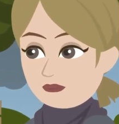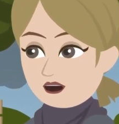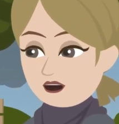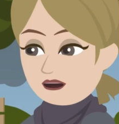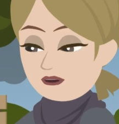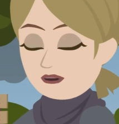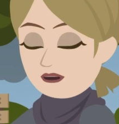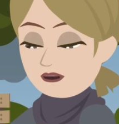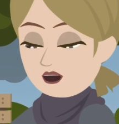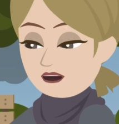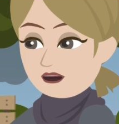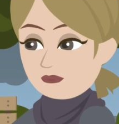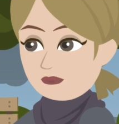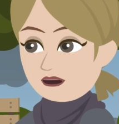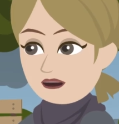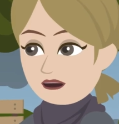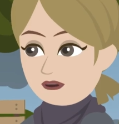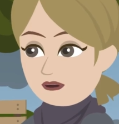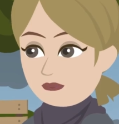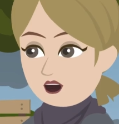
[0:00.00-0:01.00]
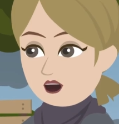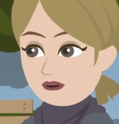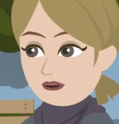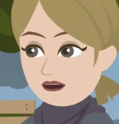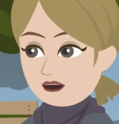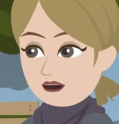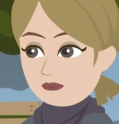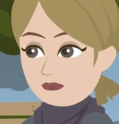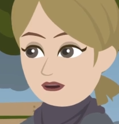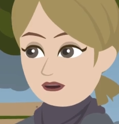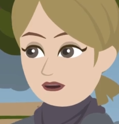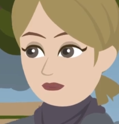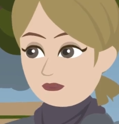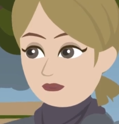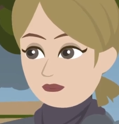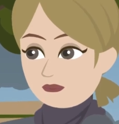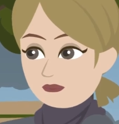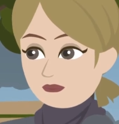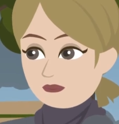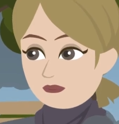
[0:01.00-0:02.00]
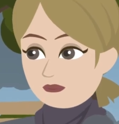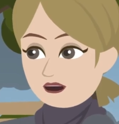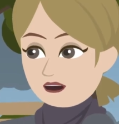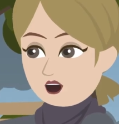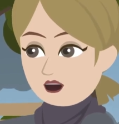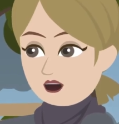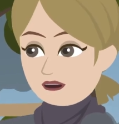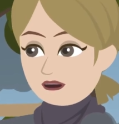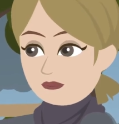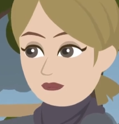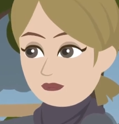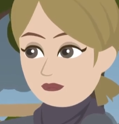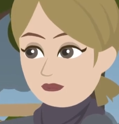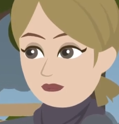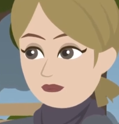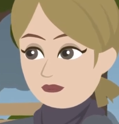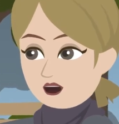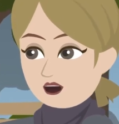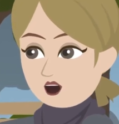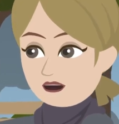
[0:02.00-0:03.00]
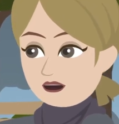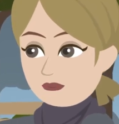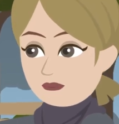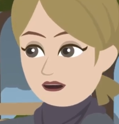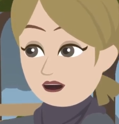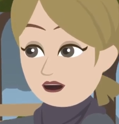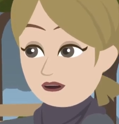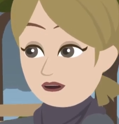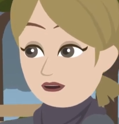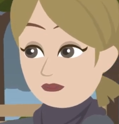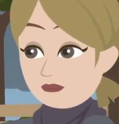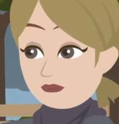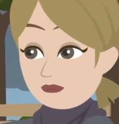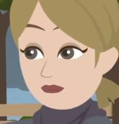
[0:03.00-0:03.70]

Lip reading: And as you're offering vibrations, you are creating